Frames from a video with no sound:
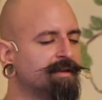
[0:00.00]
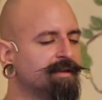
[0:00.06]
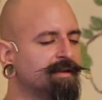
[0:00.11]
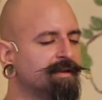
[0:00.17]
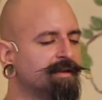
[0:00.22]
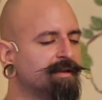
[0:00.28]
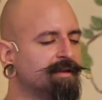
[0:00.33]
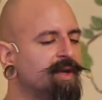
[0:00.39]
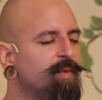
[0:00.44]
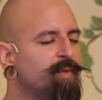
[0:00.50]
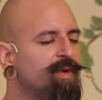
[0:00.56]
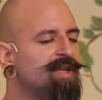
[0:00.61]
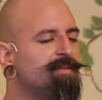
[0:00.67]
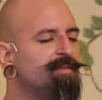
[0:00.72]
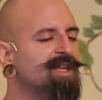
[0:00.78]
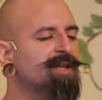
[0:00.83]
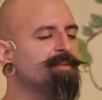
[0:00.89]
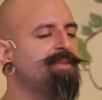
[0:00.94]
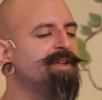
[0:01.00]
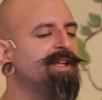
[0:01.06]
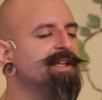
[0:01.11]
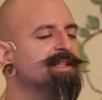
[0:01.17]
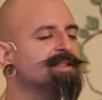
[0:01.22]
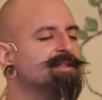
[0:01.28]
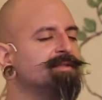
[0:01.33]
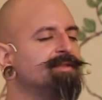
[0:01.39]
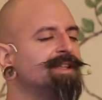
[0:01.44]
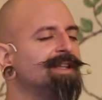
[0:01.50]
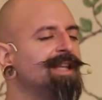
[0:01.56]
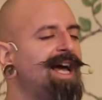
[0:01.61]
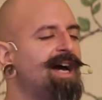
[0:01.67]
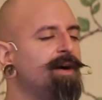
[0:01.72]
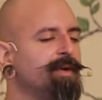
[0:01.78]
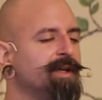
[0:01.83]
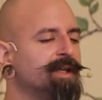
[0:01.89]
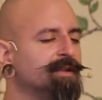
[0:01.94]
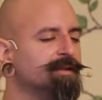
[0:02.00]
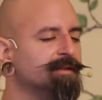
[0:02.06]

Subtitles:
And that we be a place of allowing